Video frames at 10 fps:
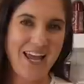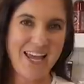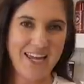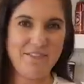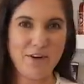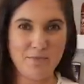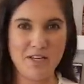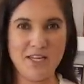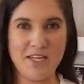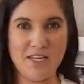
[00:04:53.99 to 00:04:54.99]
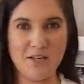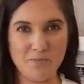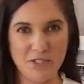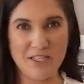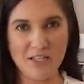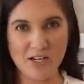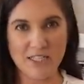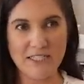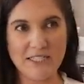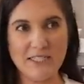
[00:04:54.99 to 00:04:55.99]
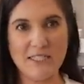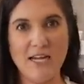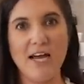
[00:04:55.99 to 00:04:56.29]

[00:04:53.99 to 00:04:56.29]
And if I'm being completely honest,